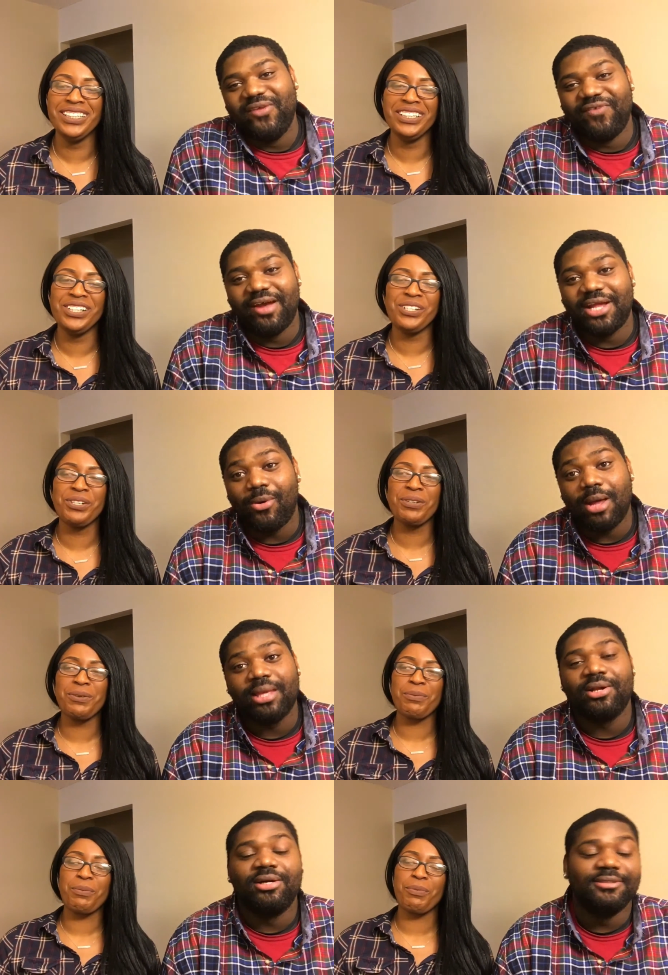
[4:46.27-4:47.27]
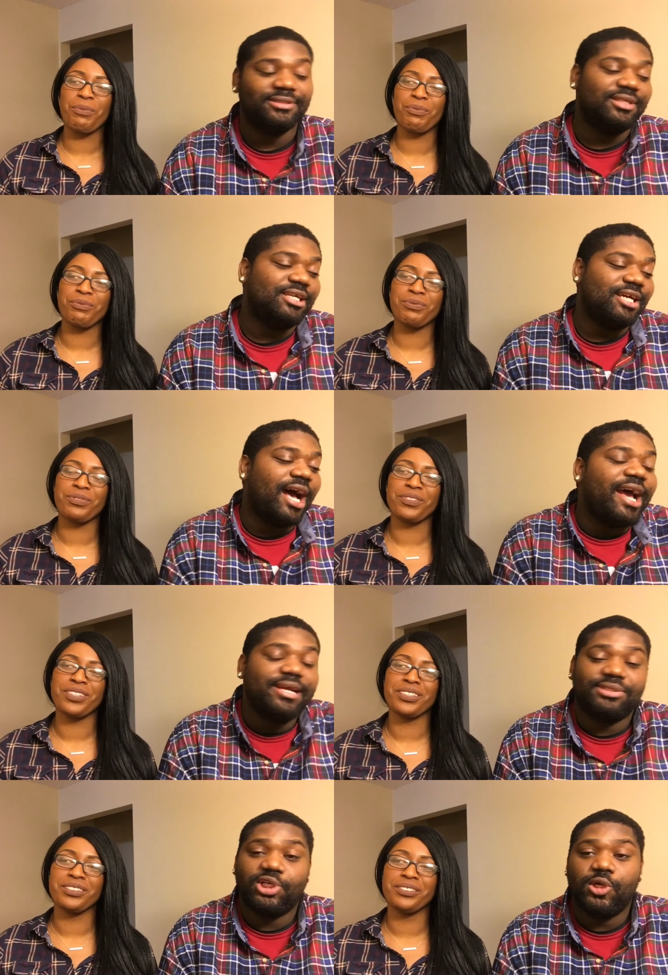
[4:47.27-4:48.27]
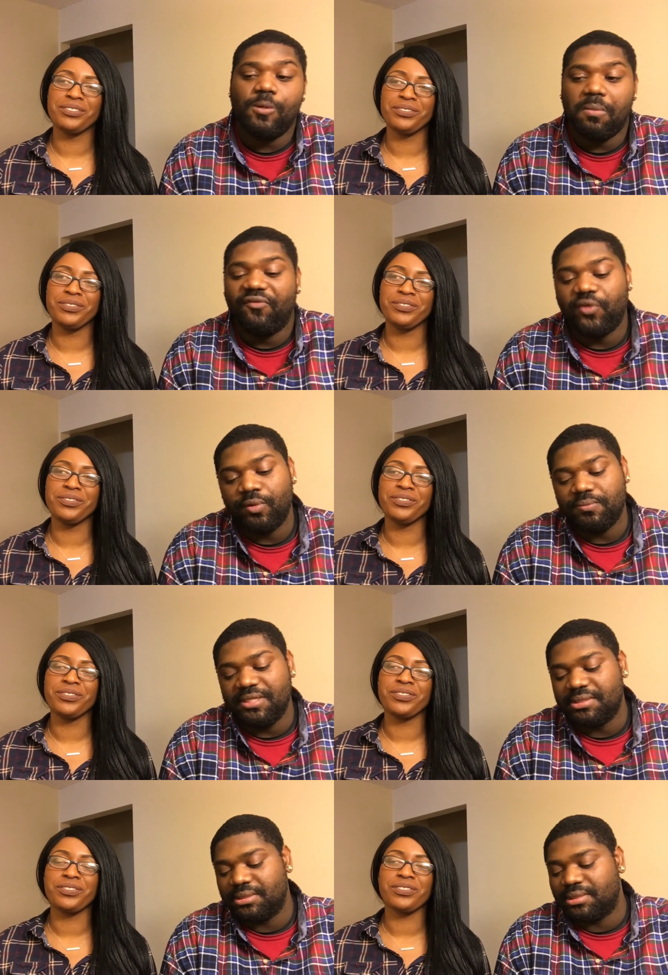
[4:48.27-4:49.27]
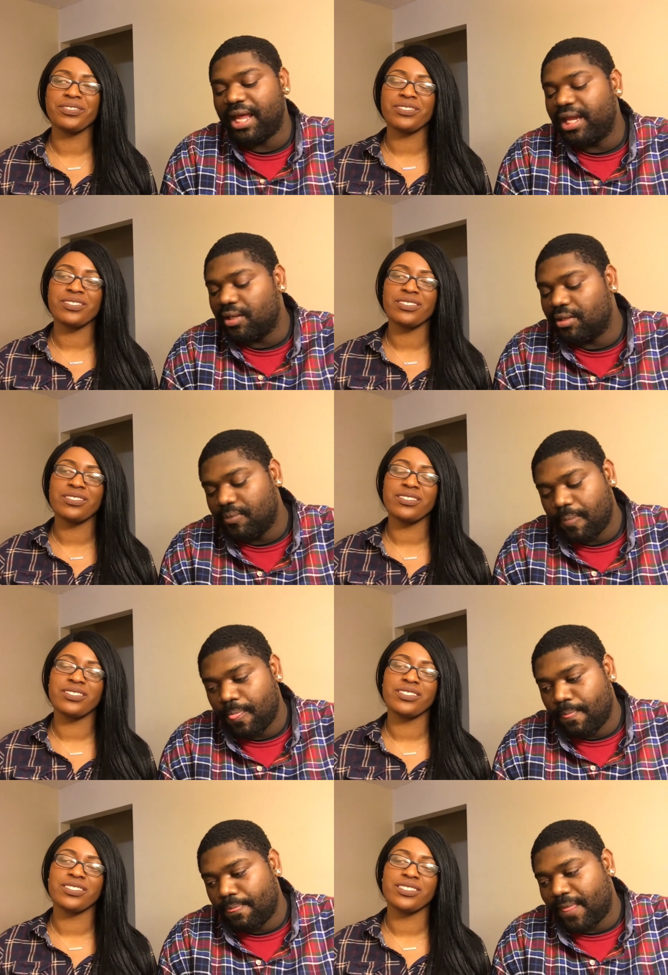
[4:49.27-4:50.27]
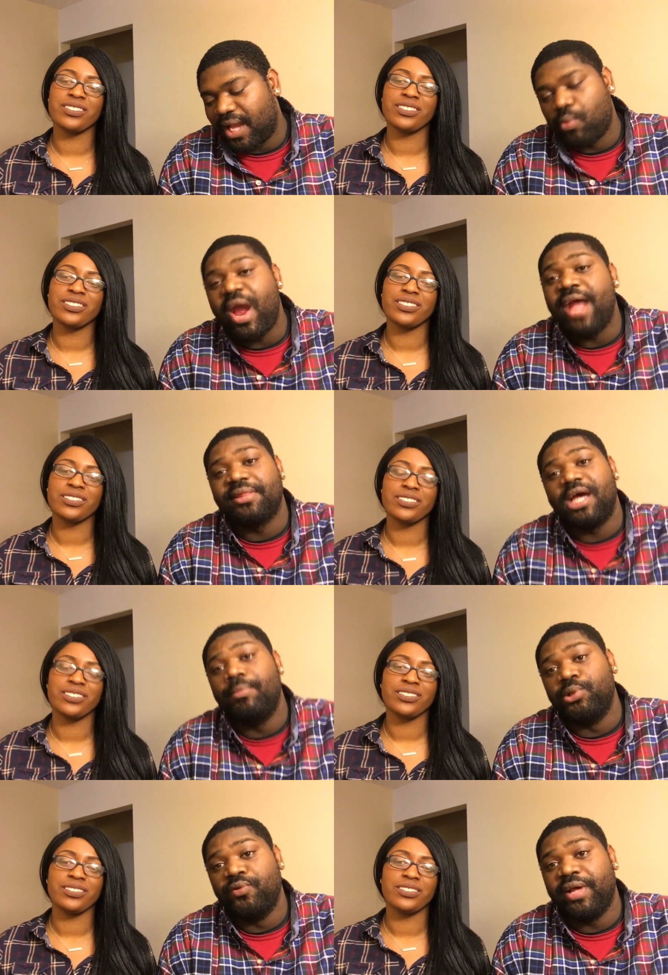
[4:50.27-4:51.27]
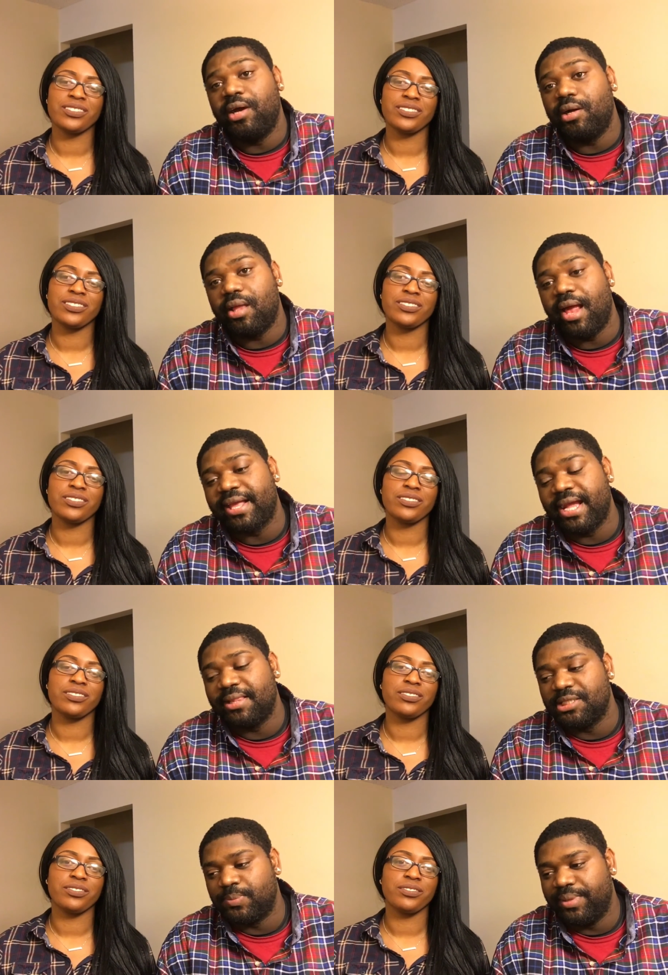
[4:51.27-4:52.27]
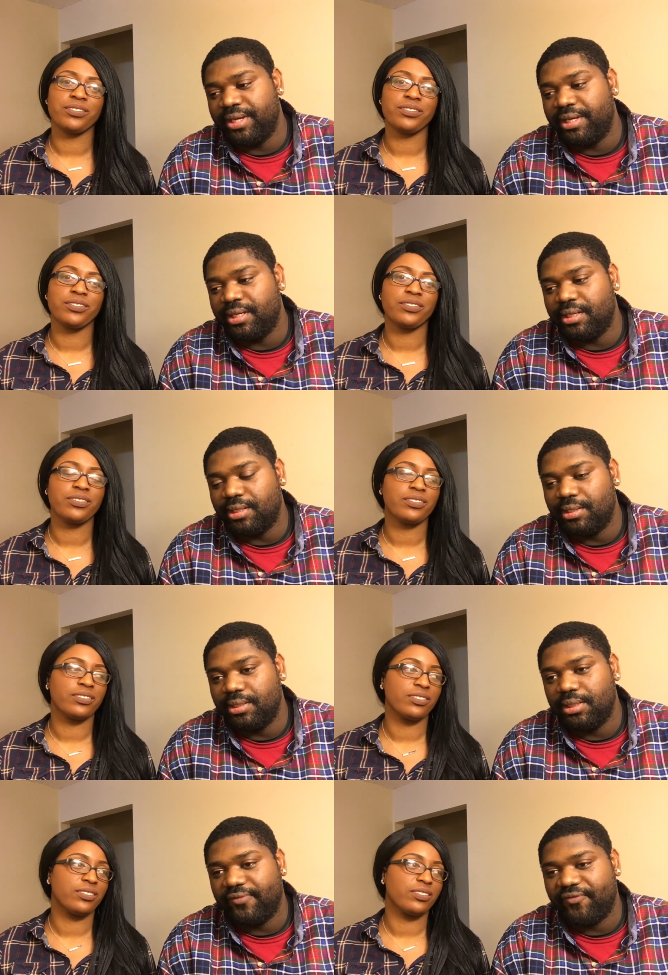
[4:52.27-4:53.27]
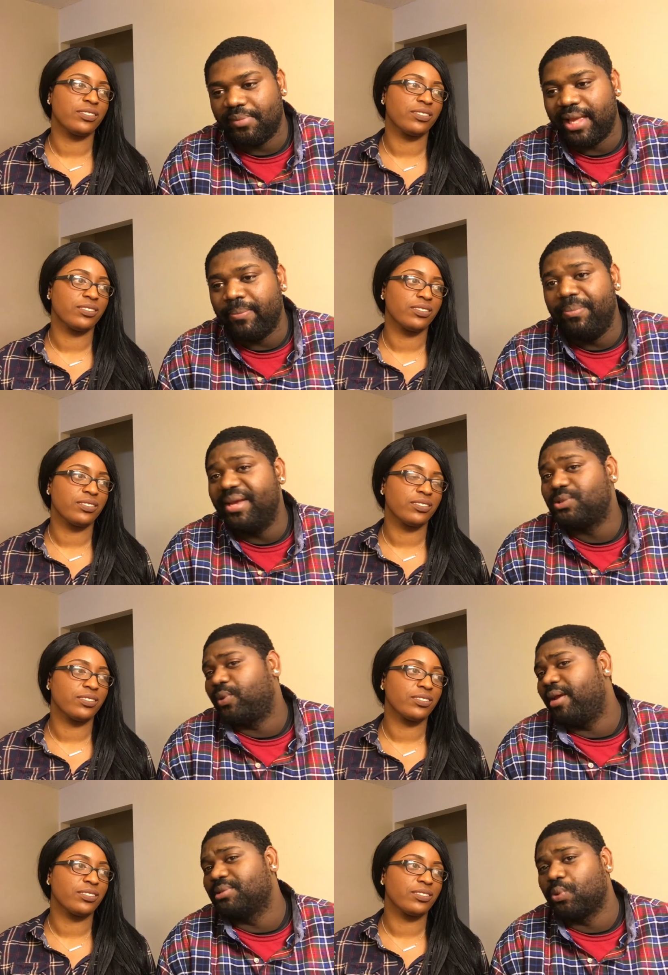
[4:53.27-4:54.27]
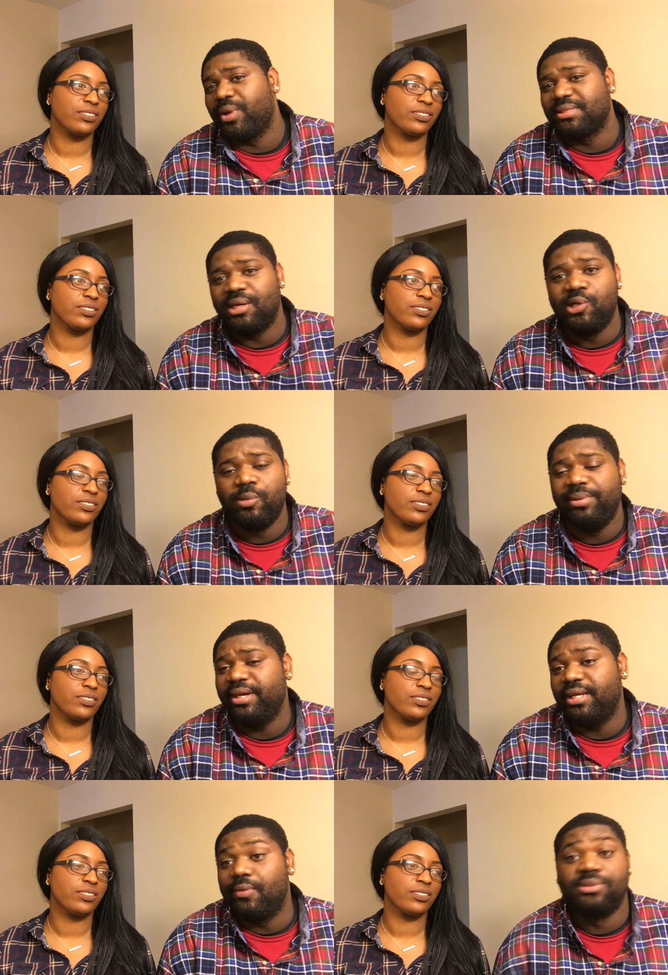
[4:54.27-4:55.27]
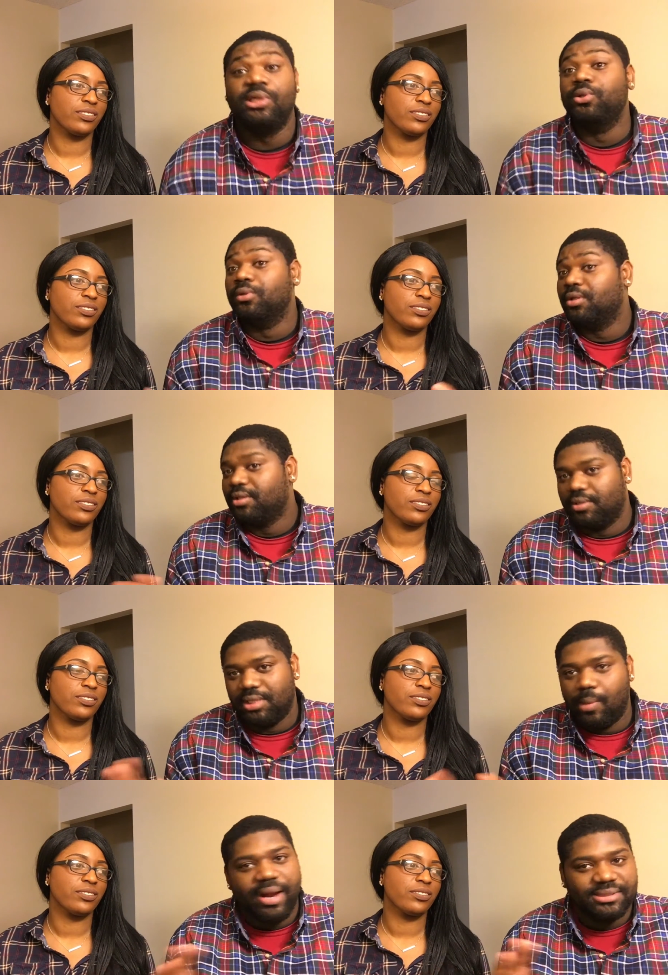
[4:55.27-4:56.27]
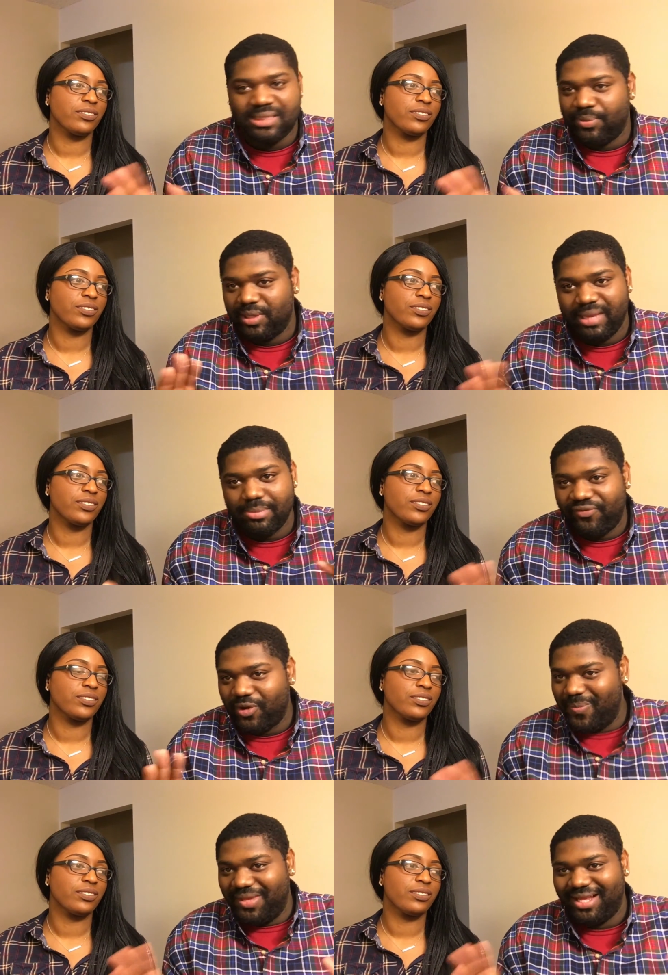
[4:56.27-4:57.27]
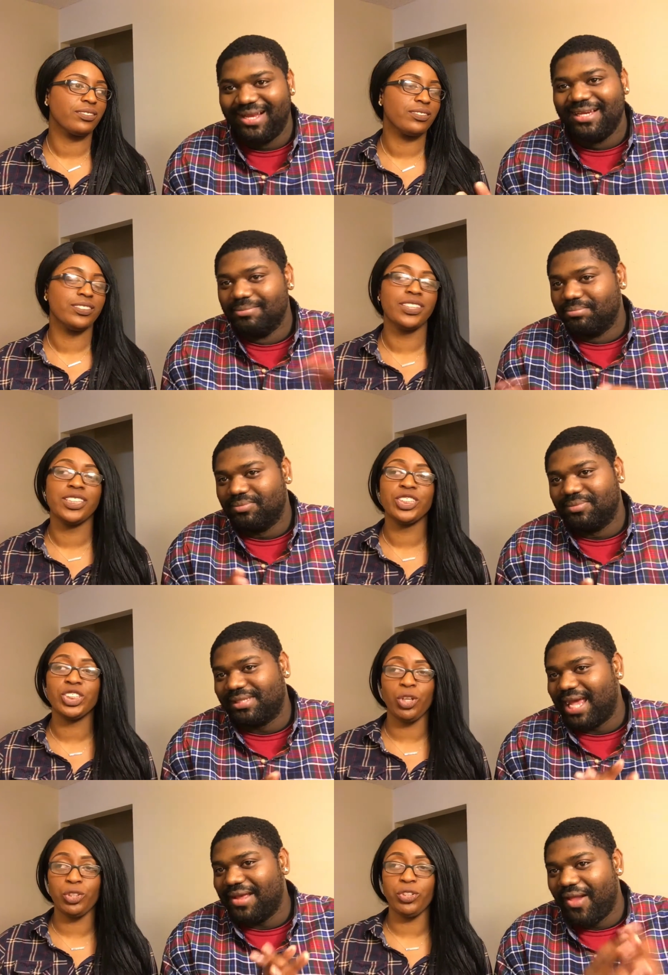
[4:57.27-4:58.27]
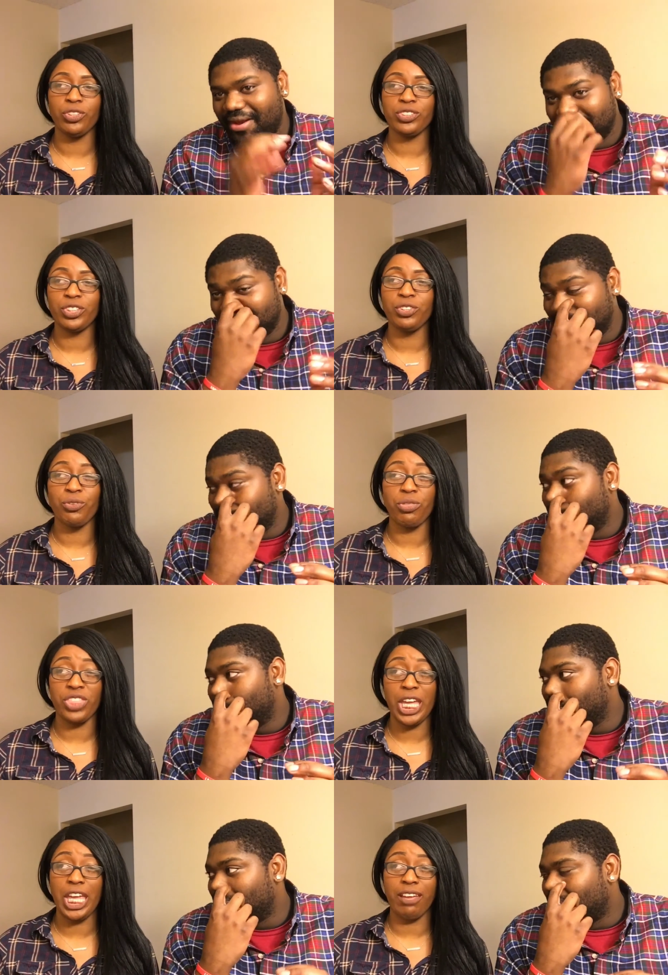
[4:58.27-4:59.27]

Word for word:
Speaker 1: you found out why later on. All right, so before, this is like, like right after I moved out. I got this bed uh, from like Bestway. It was a rent to own bed. It was new. Nobody slept on the bed before me. So you so you think?